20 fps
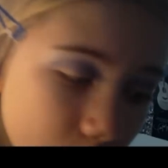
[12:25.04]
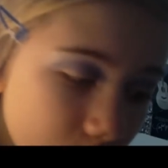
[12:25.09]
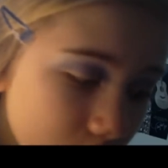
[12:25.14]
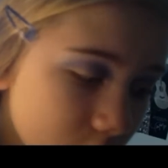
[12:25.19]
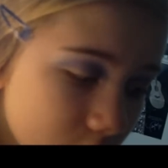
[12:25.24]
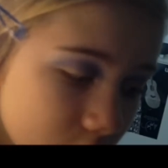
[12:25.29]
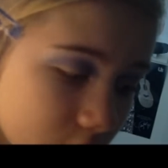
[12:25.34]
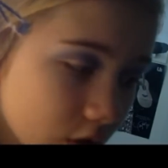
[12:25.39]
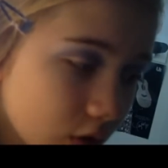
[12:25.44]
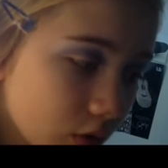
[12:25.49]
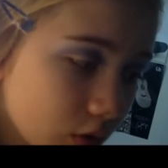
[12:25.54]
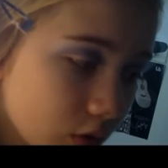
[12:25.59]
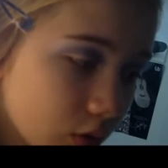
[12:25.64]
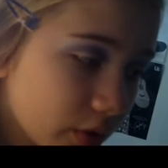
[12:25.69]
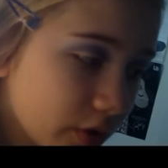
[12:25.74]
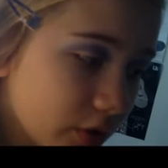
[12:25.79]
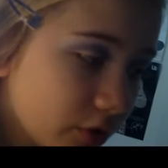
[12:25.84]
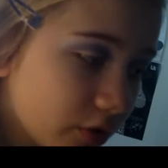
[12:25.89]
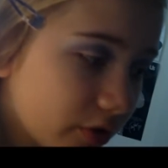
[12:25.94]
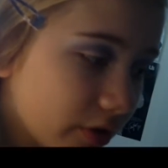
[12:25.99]
So when
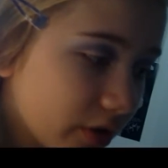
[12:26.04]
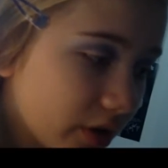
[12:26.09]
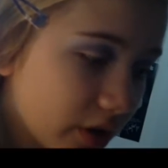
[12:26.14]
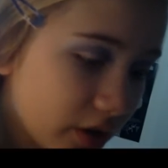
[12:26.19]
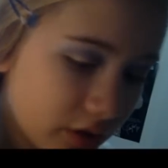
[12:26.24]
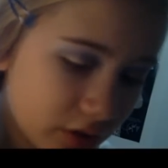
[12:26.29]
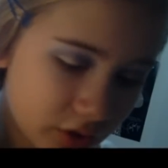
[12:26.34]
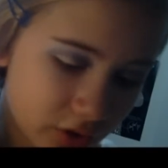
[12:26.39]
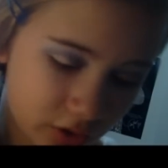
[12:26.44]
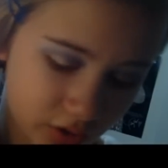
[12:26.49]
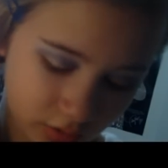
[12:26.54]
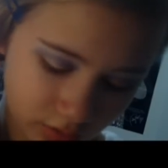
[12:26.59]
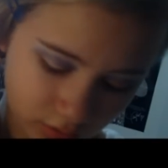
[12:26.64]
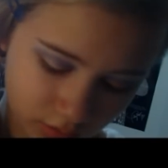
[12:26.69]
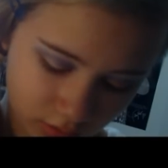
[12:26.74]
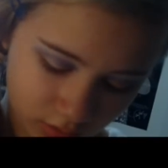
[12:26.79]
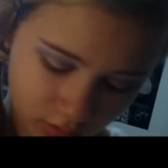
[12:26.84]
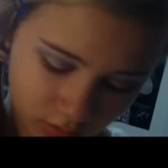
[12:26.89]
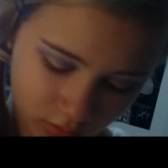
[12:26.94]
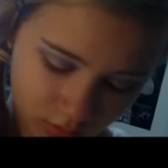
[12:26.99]
you finish
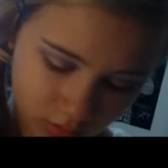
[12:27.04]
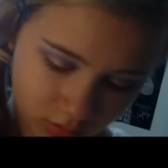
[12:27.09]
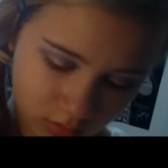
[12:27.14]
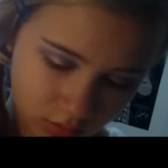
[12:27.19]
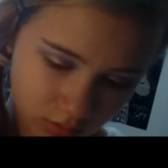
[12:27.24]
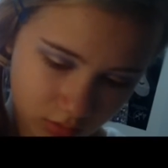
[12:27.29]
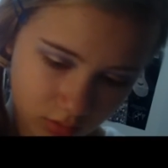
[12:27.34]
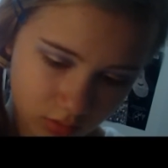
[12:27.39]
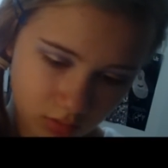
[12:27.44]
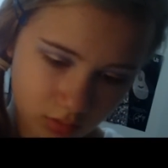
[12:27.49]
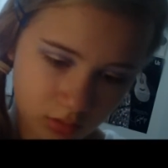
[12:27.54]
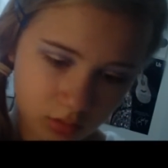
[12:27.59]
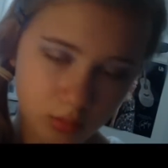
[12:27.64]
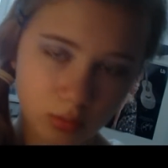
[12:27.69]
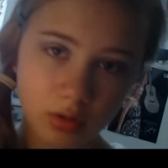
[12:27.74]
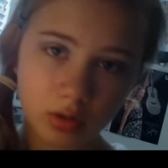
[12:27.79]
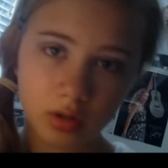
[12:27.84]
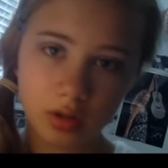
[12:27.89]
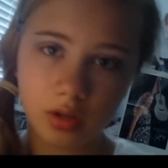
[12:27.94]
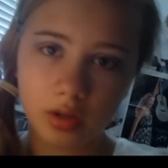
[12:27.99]

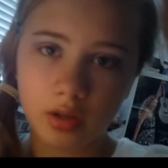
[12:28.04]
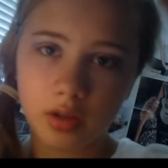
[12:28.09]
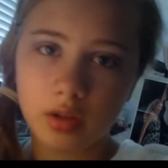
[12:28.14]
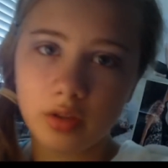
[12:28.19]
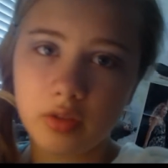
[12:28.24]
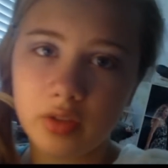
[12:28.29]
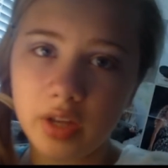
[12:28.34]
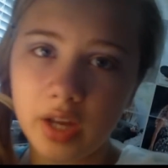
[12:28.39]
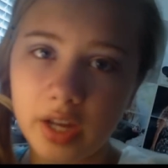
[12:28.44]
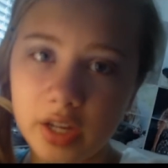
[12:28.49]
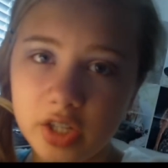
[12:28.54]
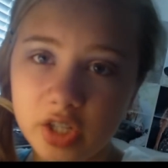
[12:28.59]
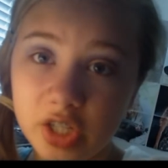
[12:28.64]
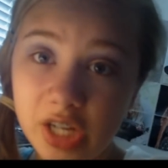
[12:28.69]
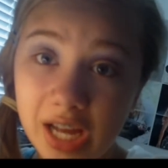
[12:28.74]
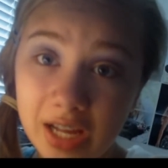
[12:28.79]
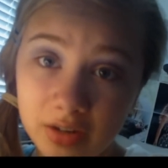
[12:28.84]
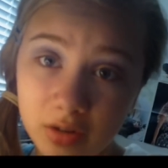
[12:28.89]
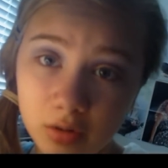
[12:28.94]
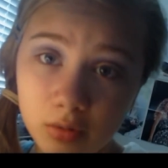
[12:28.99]
the
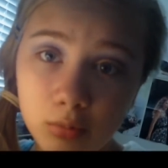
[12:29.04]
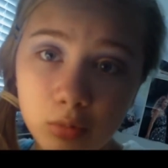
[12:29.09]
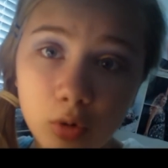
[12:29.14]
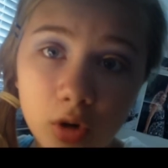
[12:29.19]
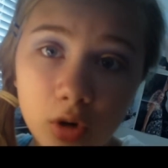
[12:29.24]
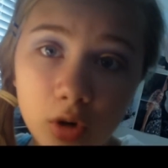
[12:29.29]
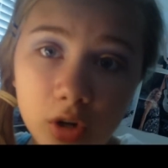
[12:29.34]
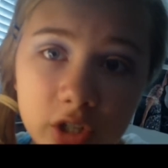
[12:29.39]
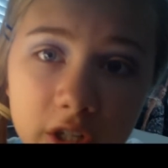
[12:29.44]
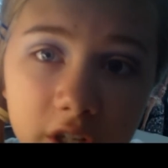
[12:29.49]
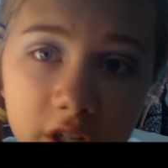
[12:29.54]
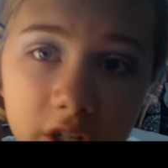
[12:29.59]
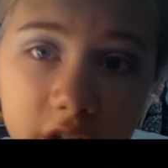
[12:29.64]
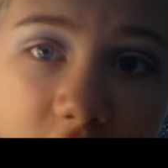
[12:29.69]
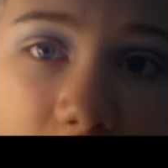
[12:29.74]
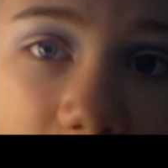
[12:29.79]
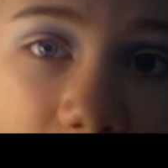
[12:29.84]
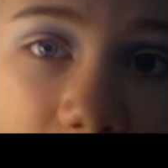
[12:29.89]
eyeshadow portion, it should